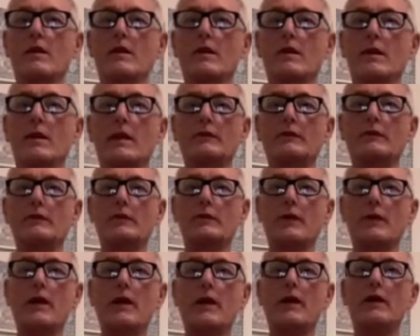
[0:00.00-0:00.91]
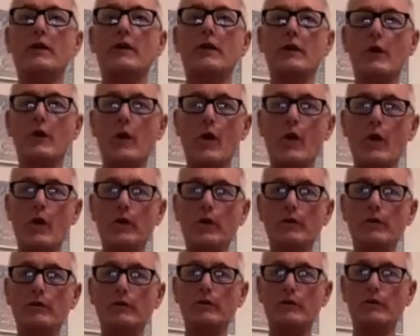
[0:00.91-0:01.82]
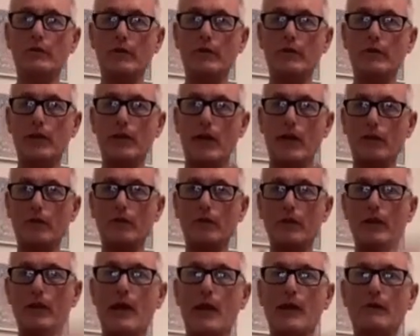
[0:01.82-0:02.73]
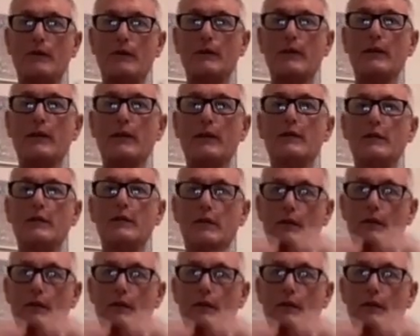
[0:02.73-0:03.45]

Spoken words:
Now try on your own without me counting.